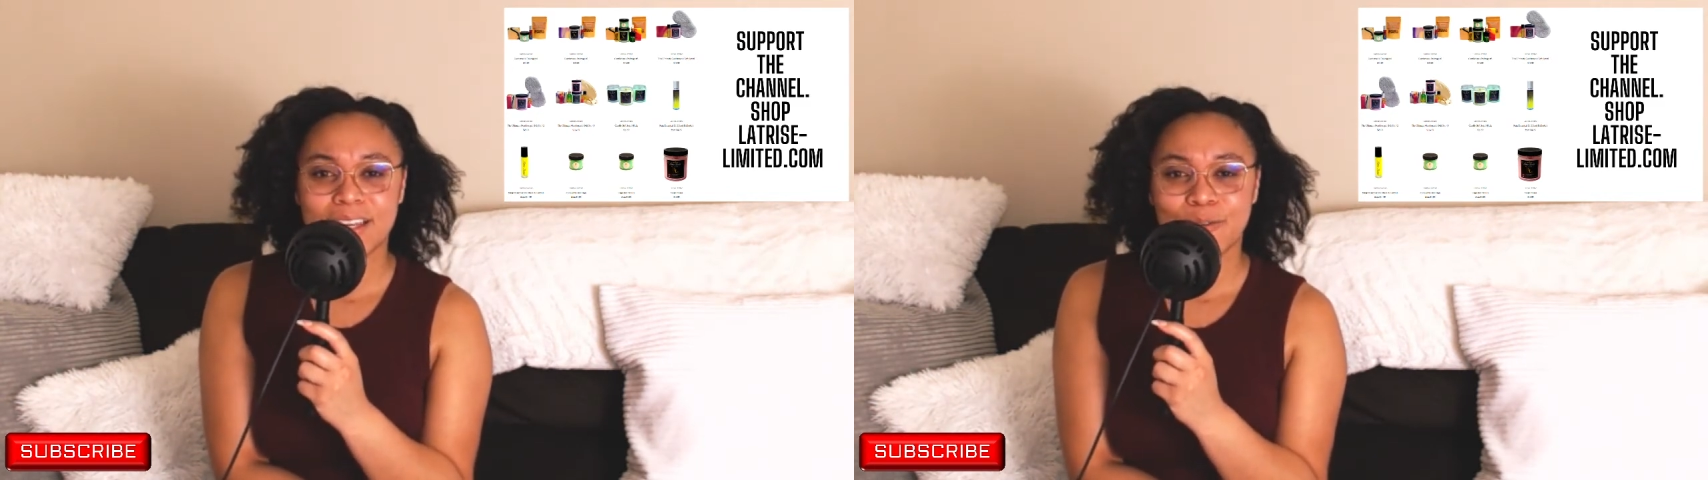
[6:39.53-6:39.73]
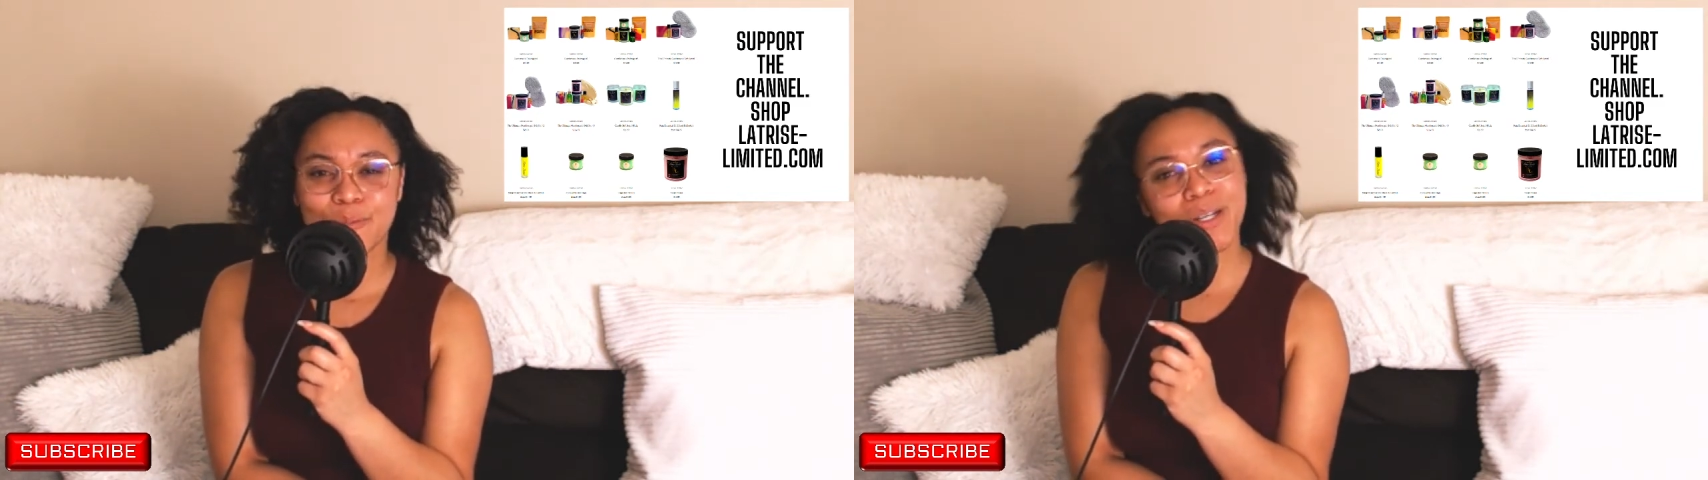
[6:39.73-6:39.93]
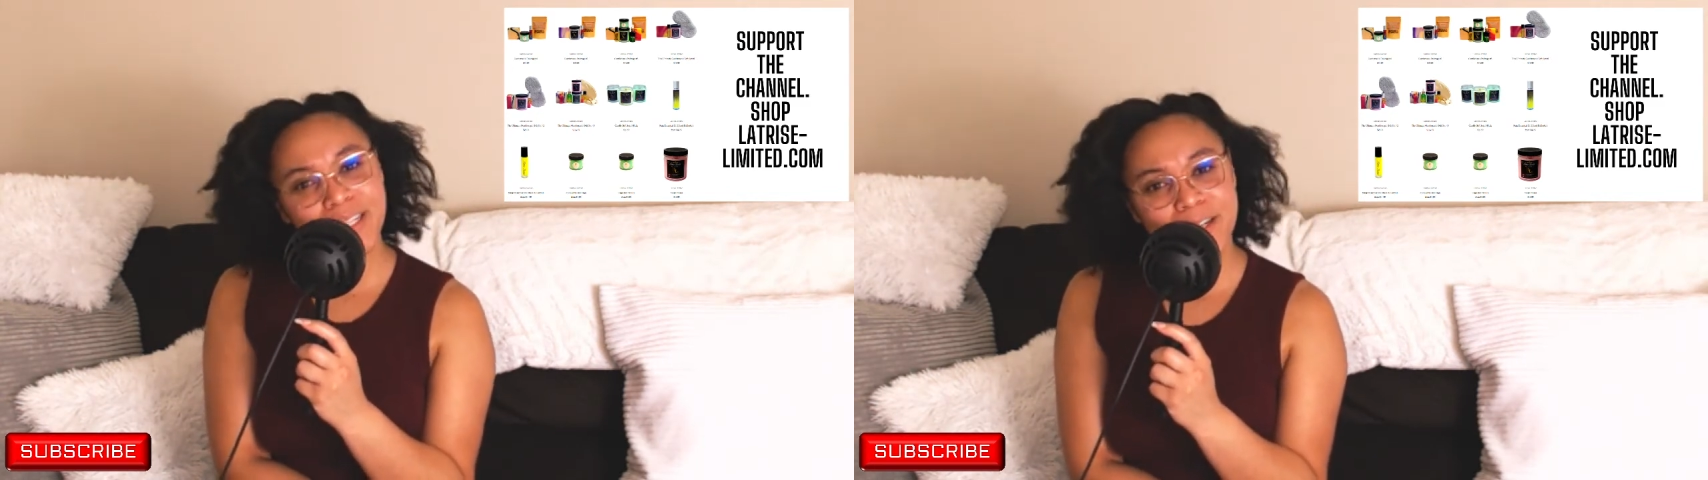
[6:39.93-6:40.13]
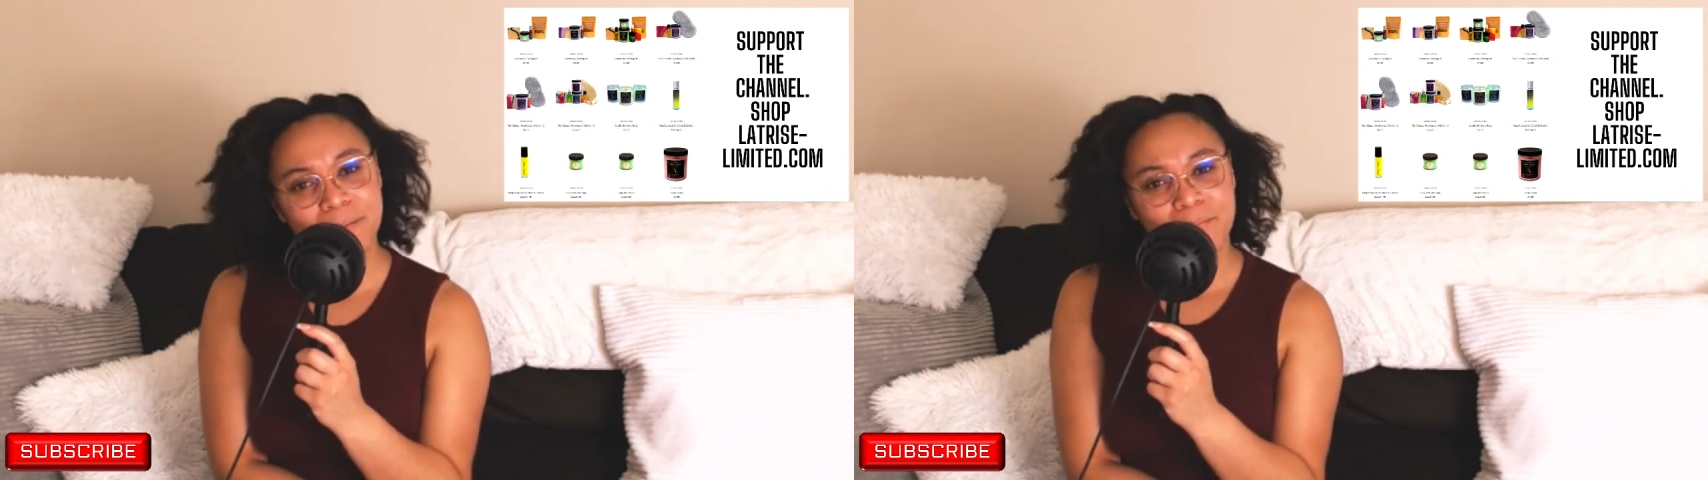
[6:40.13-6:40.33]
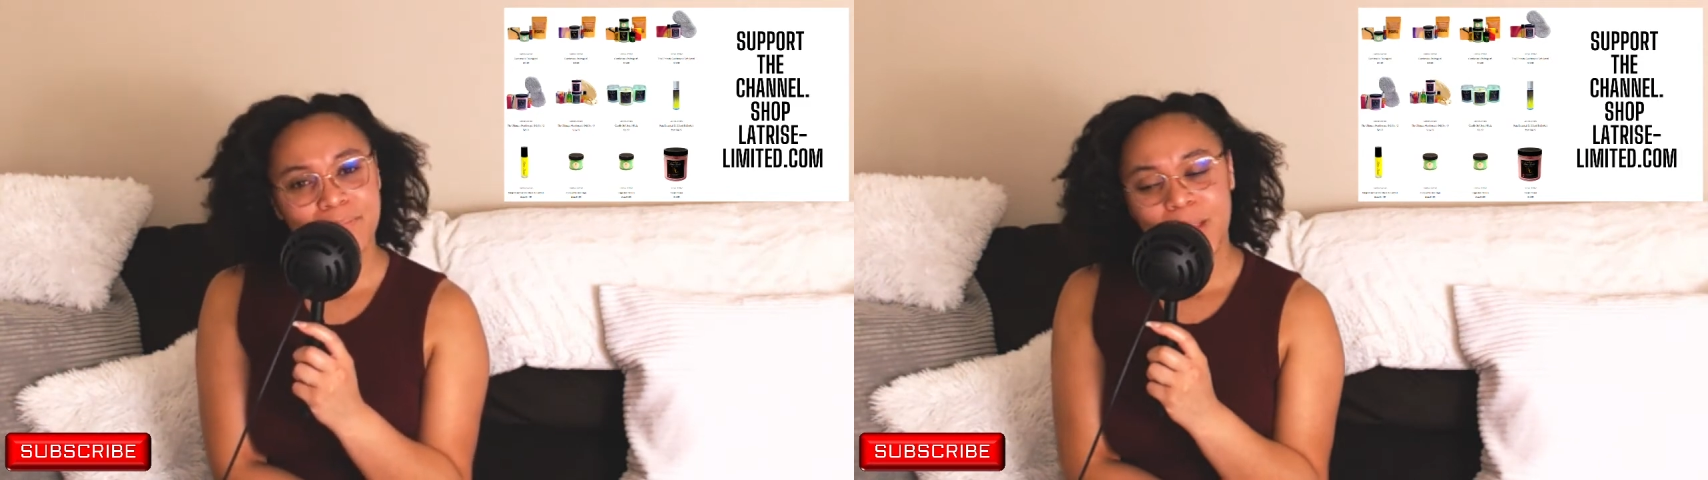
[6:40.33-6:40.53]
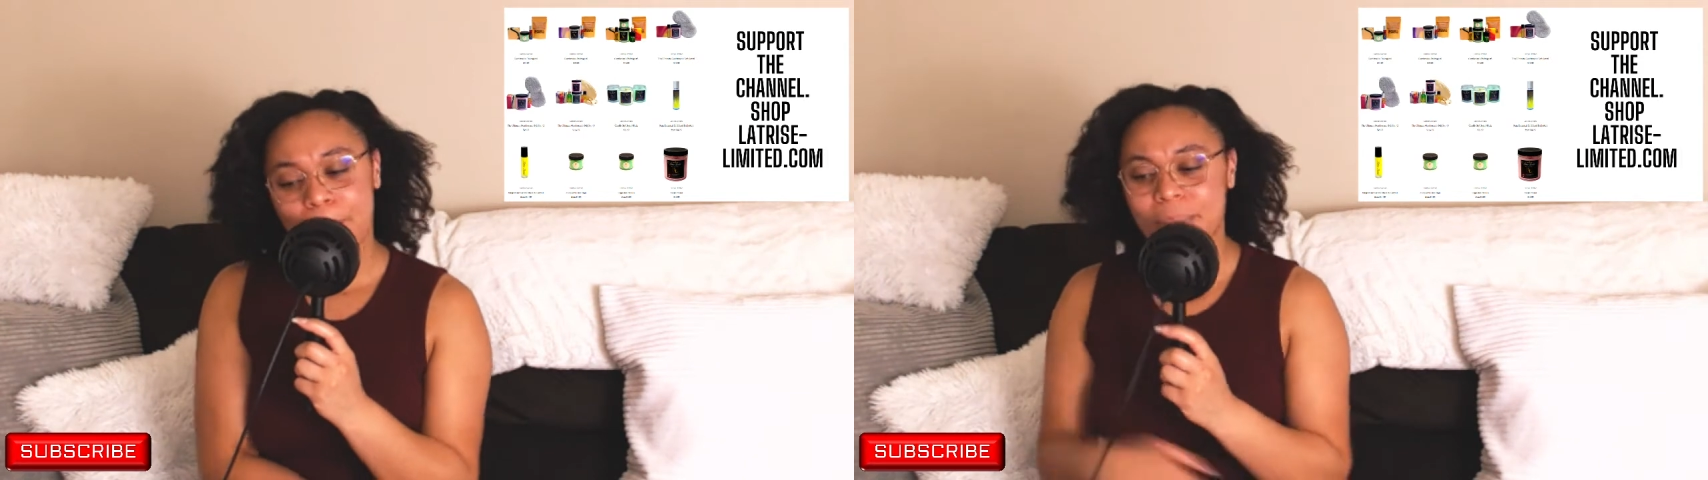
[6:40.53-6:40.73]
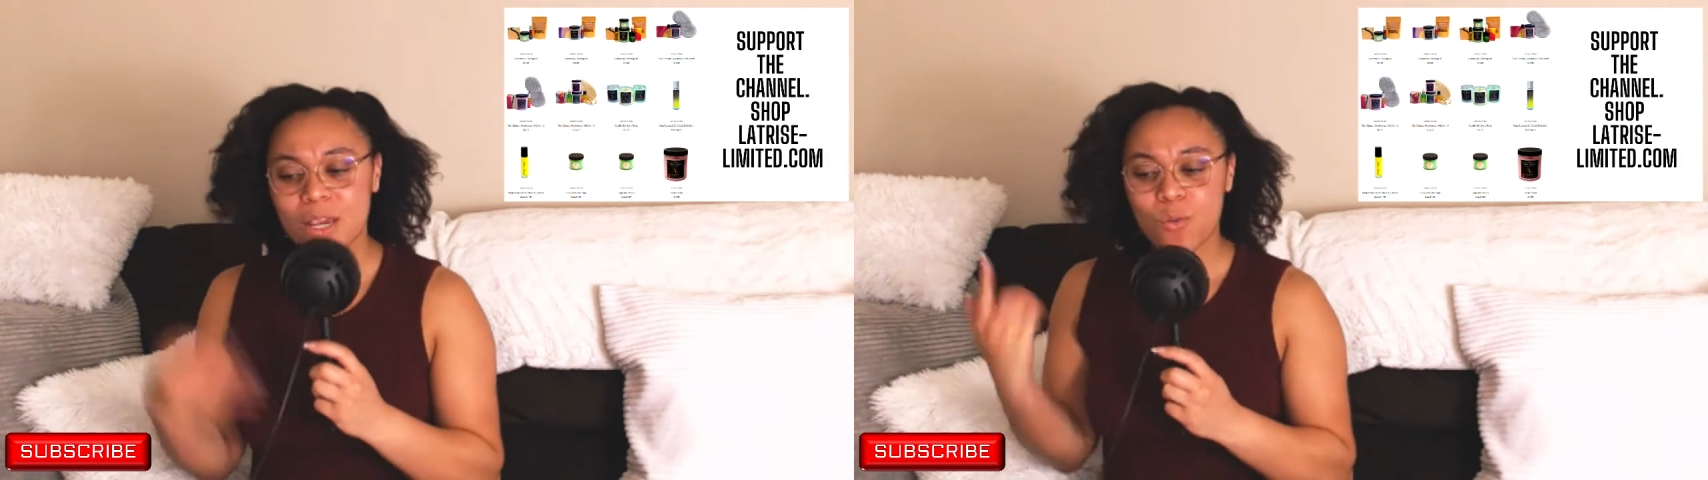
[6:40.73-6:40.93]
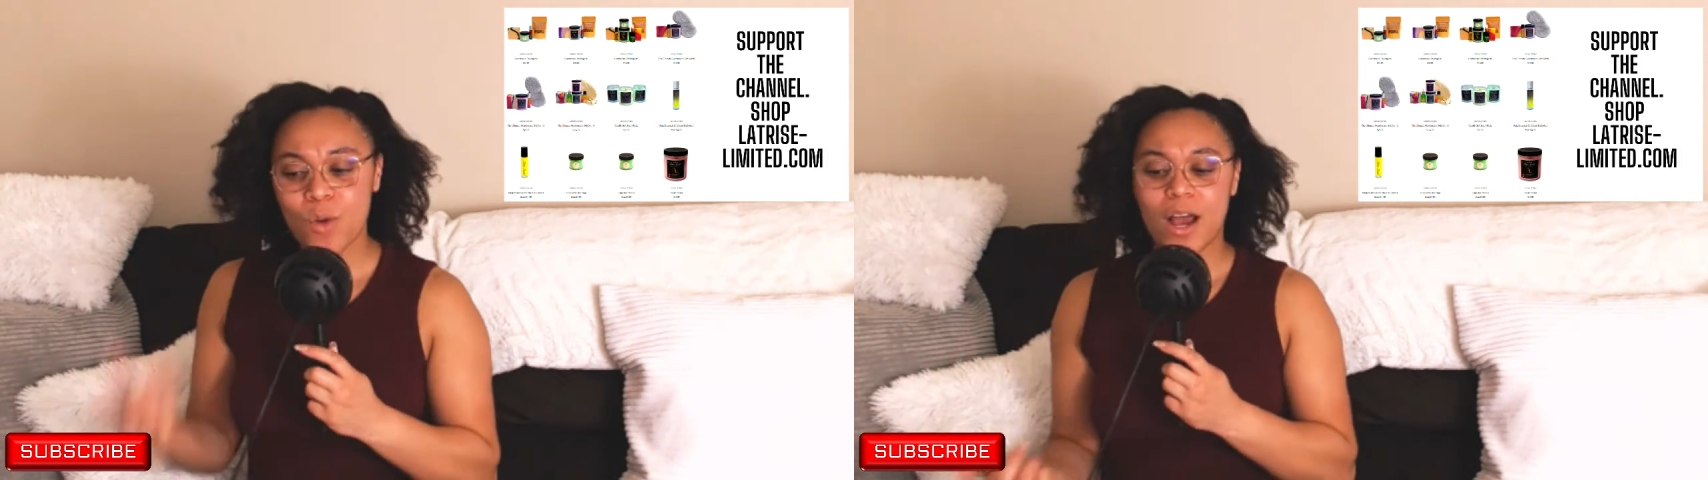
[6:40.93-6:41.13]
Really?
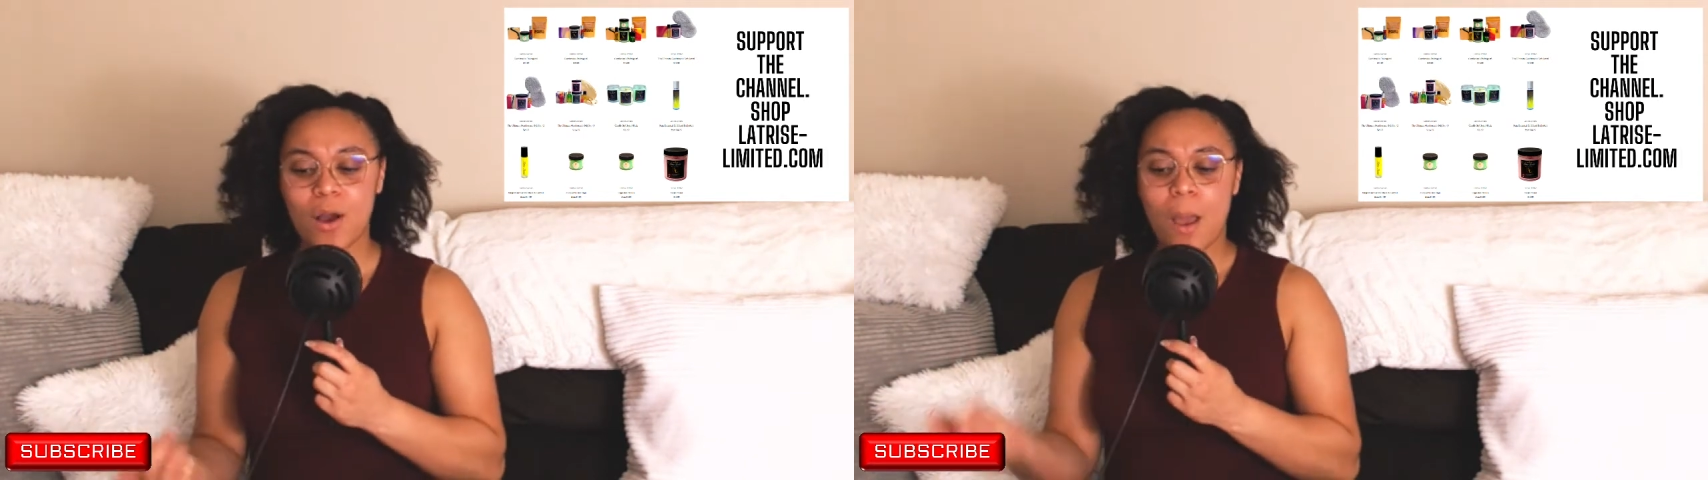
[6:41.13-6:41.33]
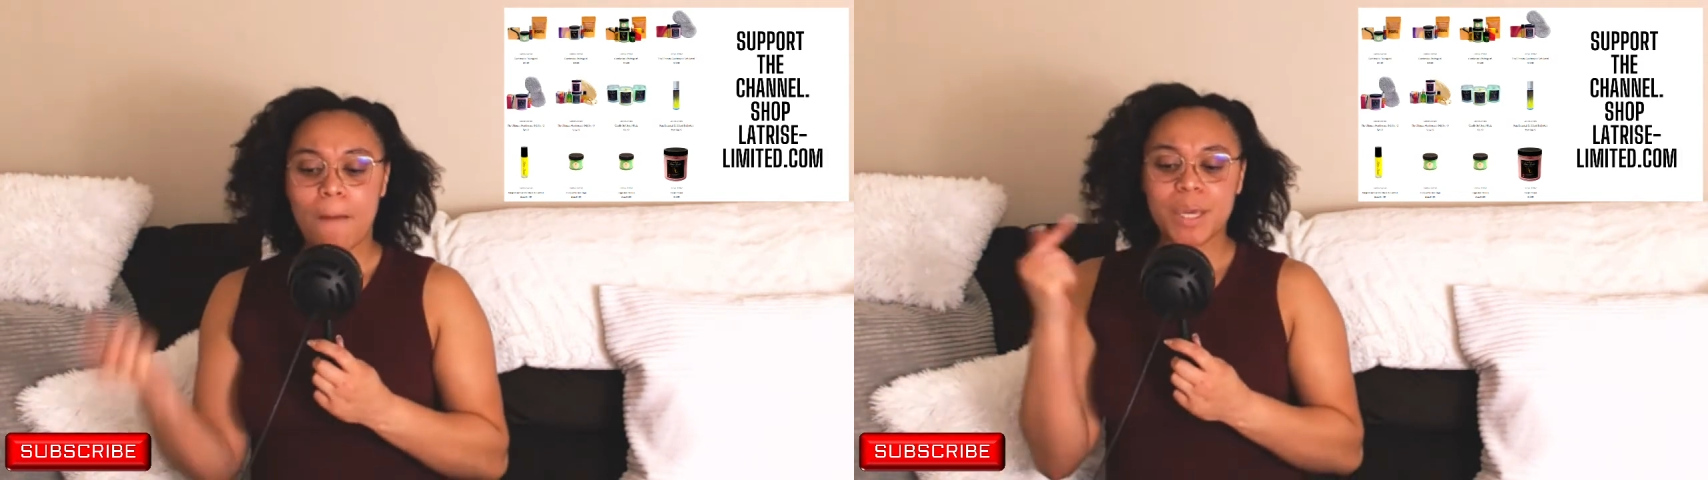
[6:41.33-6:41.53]
Meanwhile,